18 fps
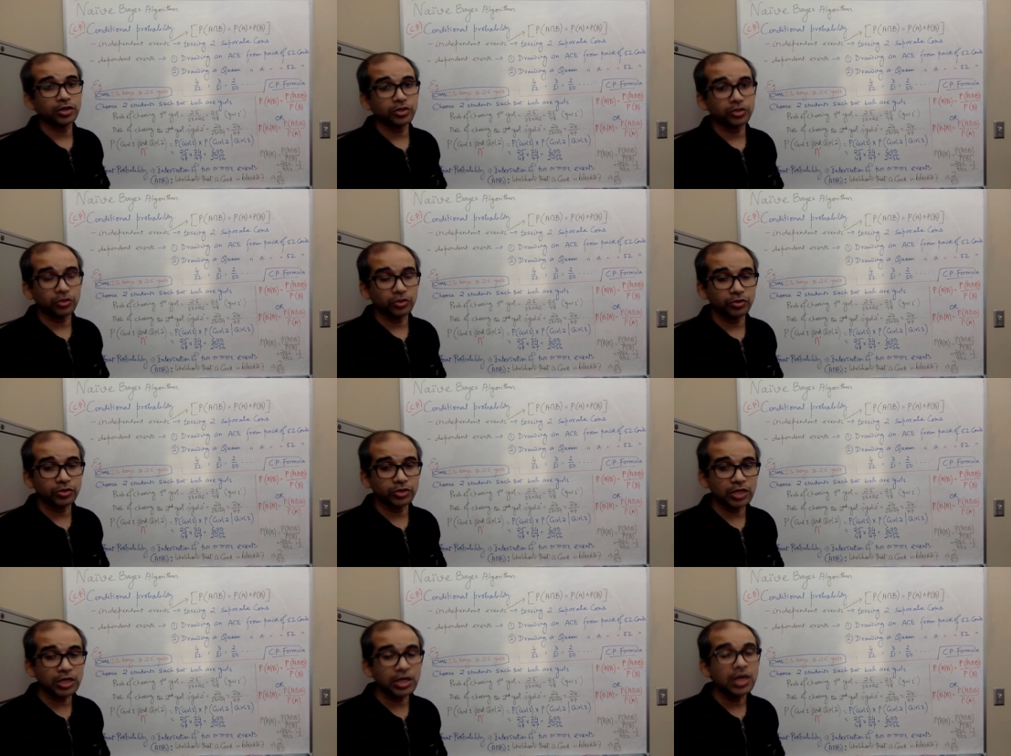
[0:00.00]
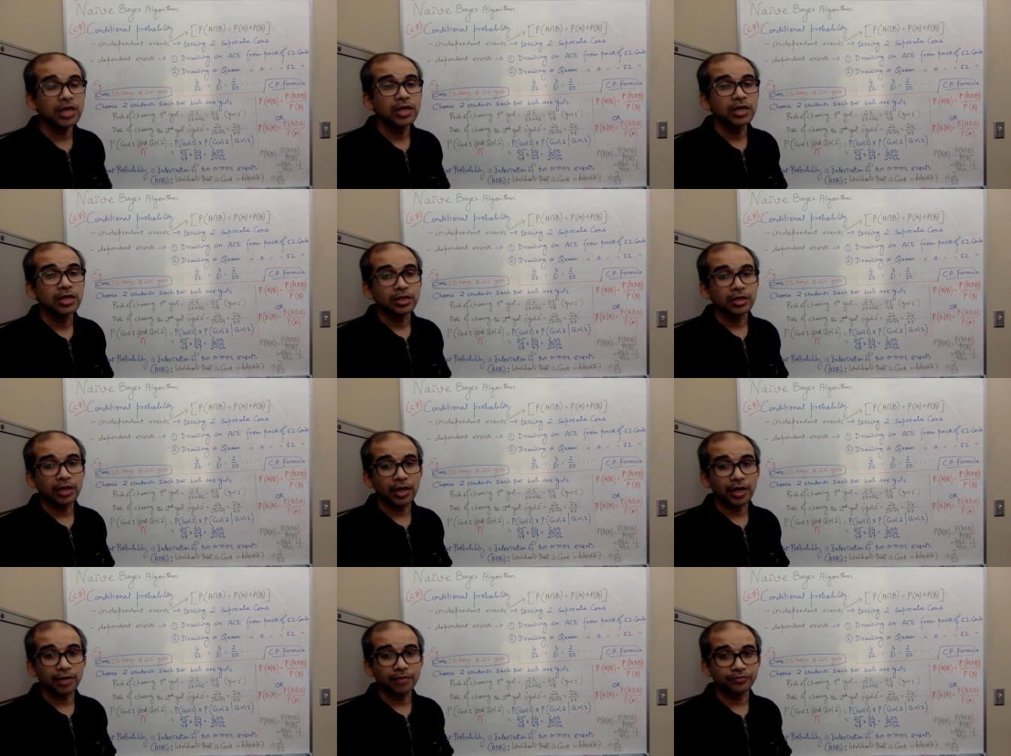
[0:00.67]
So you see,
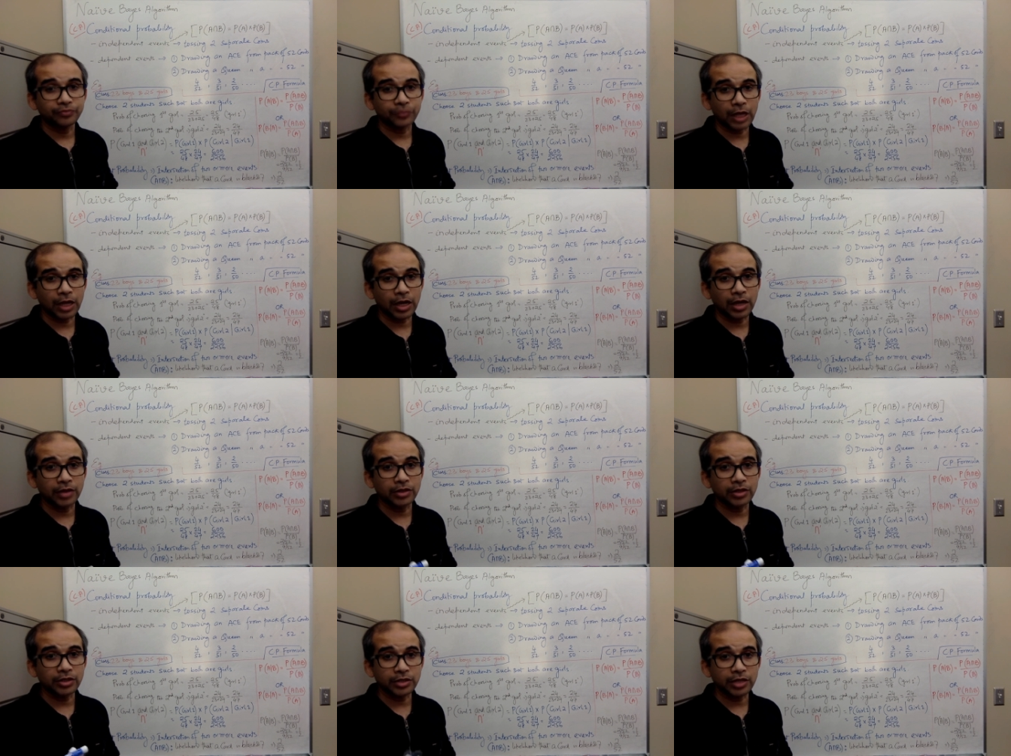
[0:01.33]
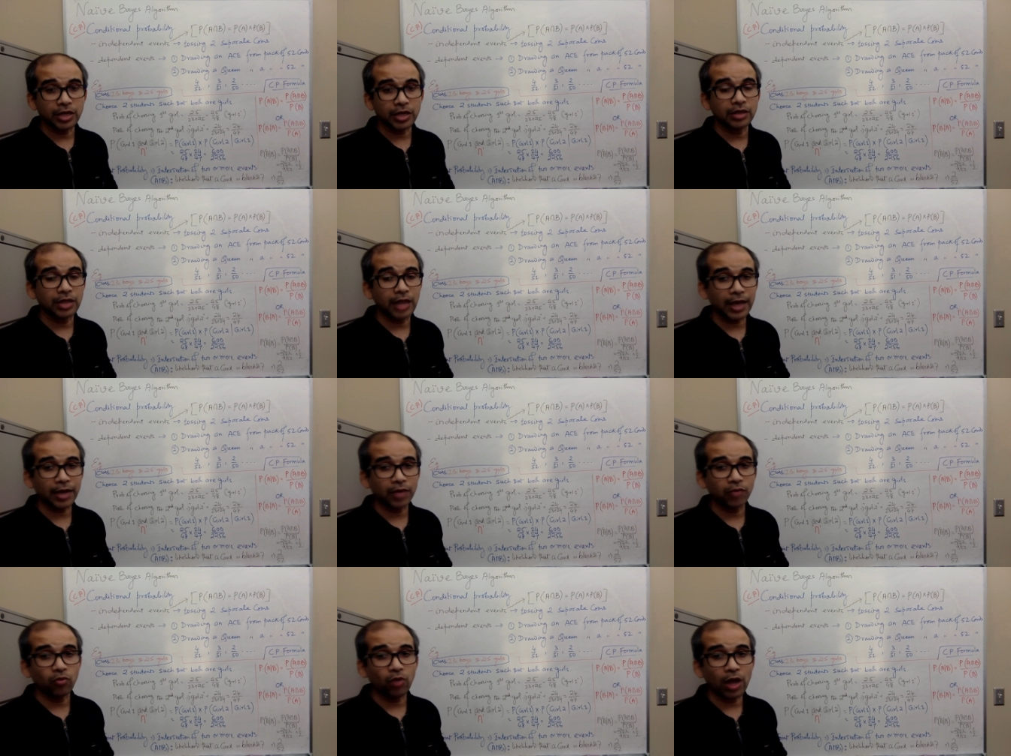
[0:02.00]
these are
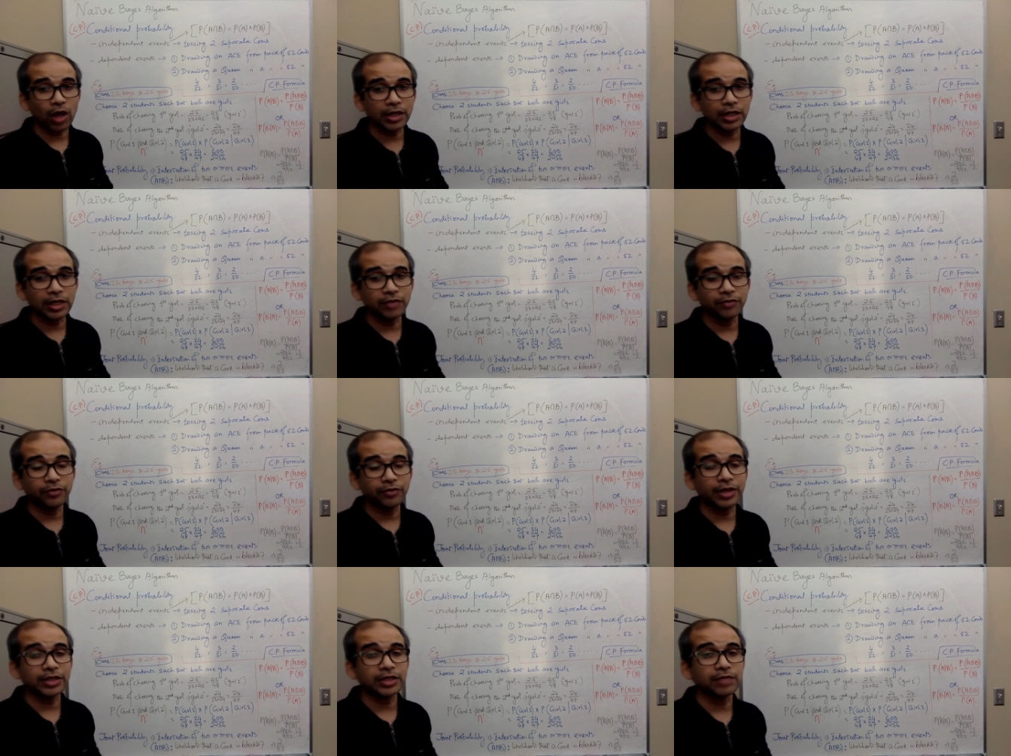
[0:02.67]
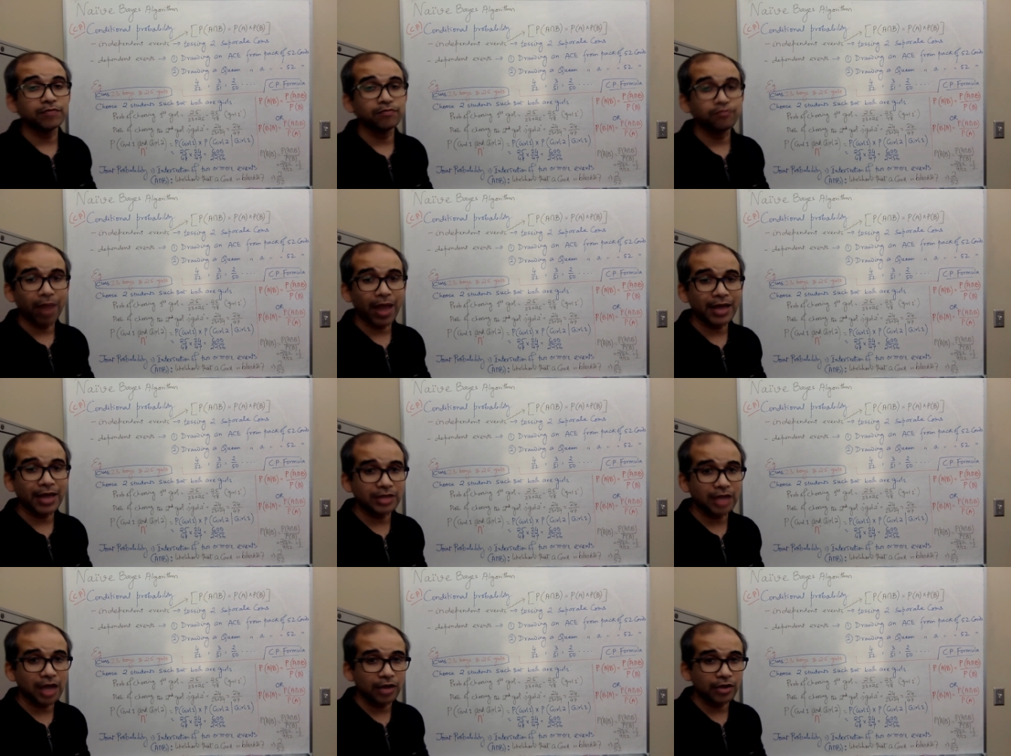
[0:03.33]
like one event
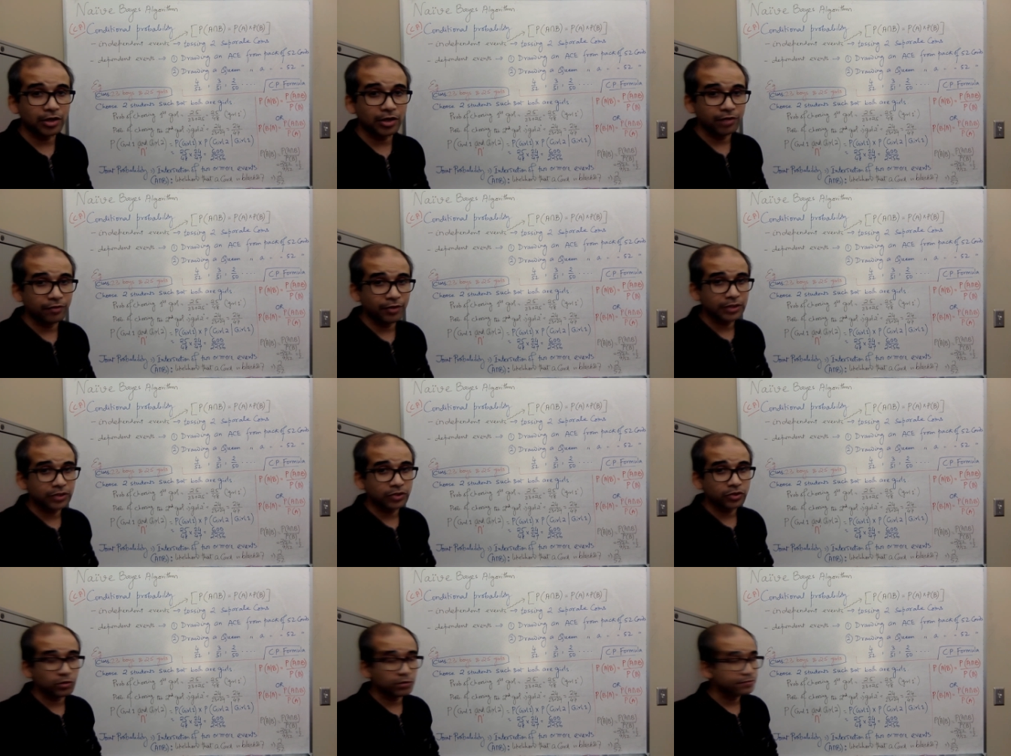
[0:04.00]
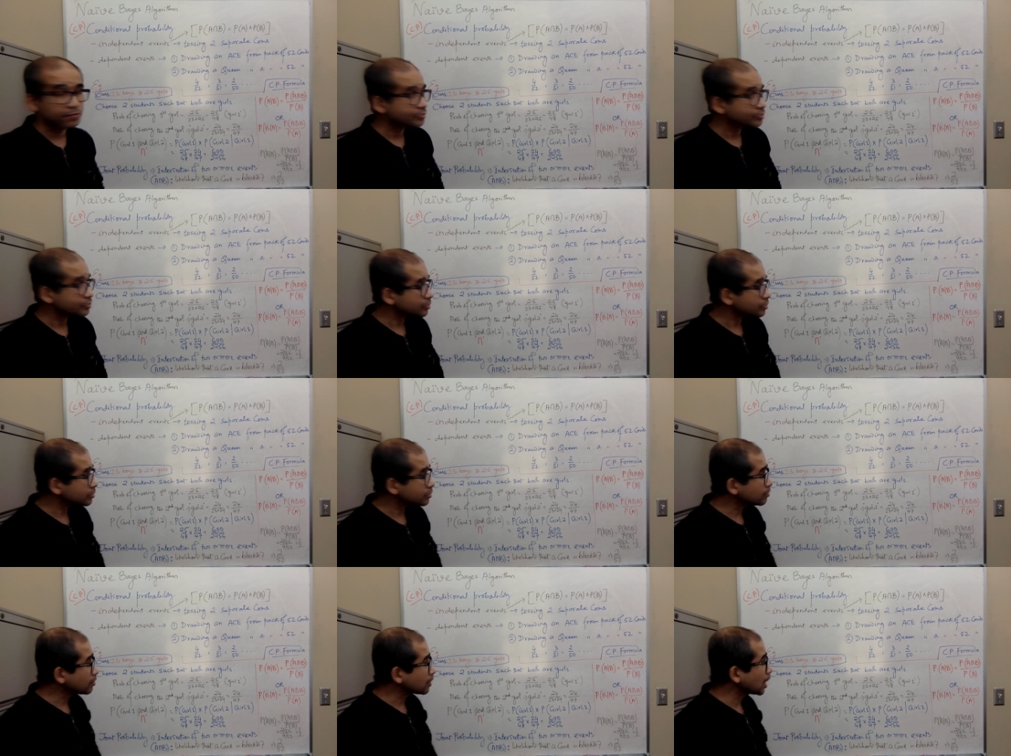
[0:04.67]
impacts the other event. So
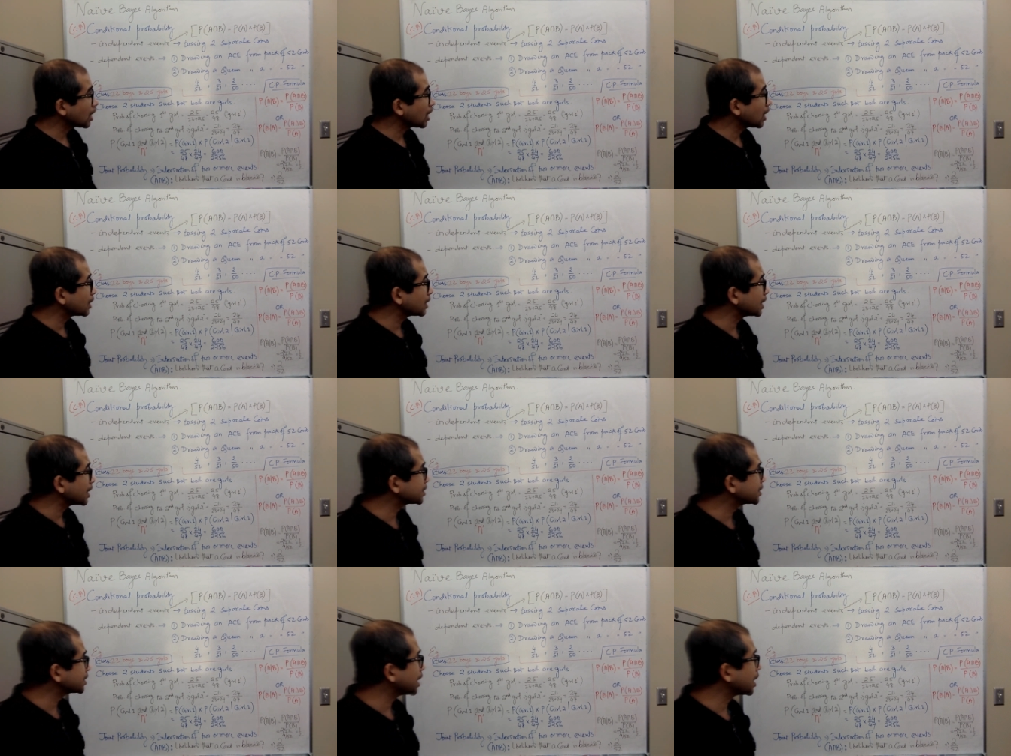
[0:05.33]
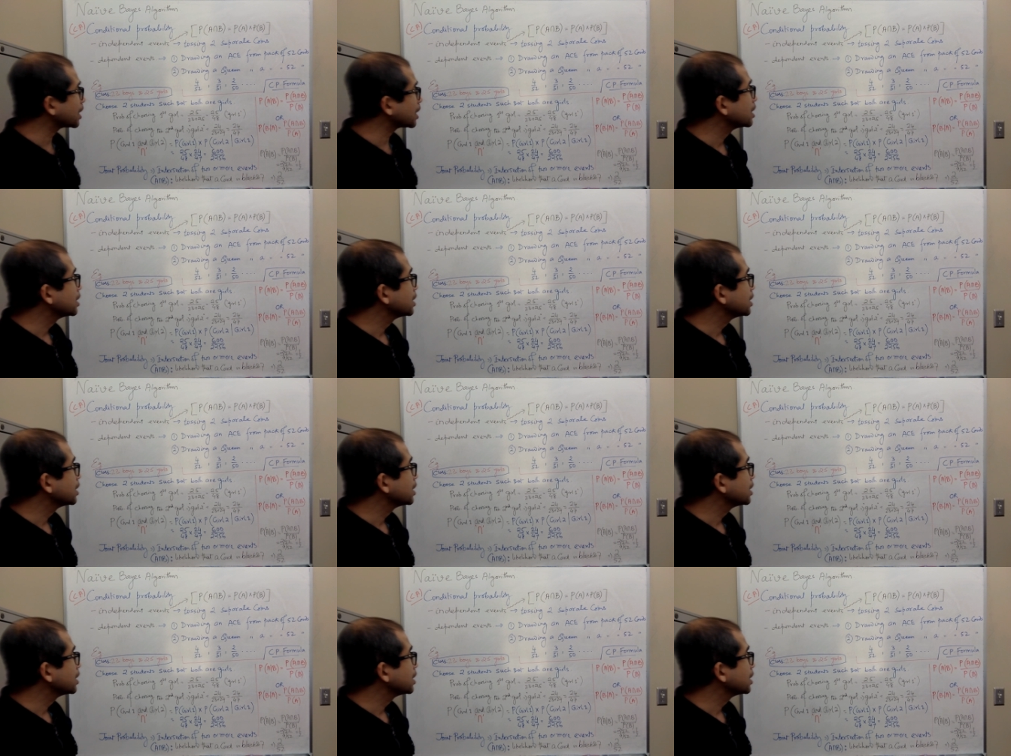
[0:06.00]
let's see an